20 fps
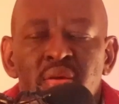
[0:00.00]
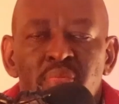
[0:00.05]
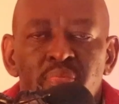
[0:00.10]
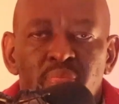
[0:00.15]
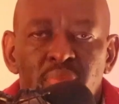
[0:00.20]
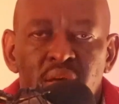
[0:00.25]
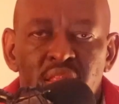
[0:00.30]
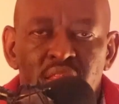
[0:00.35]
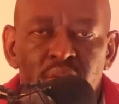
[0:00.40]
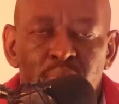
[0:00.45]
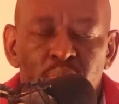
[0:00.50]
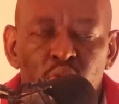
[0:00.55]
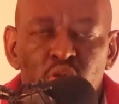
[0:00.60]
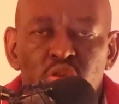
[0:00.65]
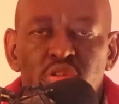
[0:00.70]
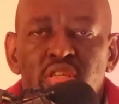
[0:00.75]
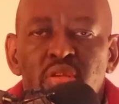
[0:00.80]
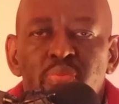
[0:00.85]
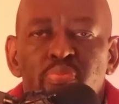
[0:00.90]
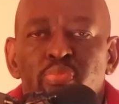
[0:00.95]
but the
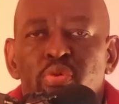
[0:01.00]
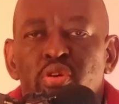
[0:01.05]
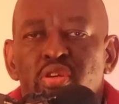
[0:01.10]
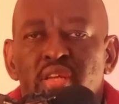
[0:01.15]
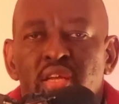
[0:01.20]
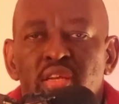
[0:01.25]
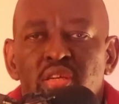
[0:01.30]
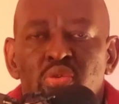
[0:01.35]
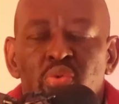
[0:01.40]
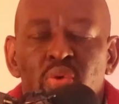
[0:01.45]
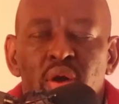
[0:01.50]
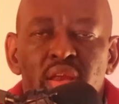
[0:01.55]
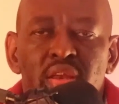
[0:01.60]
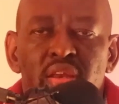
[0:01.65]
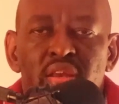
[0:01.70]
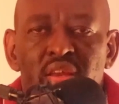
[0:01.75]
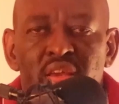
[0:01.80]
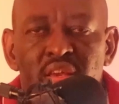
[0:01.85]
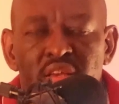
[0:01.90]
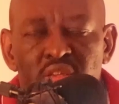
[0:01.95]
most important
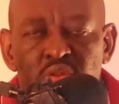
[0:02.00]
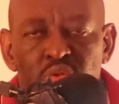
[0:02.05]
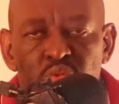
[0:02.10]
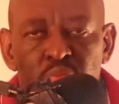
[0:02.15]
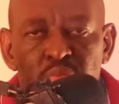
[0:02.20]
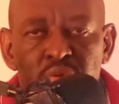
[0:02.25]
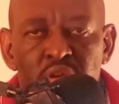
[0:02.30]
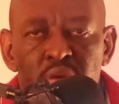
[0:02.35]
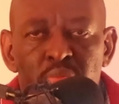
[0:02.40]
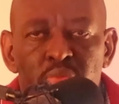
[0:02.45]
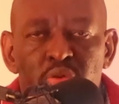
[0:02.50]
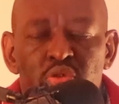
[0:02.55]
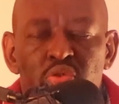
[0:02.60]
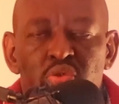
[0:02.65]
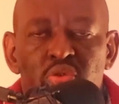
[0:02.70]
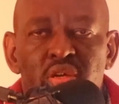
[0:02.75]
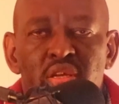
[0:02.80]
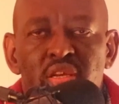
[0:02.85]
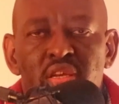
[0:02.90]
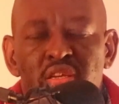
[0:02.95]
one is to be able
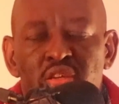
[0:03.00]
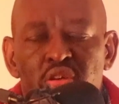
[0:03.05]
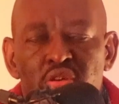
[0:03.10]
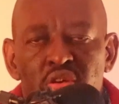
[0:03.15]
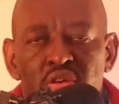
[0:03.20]
to create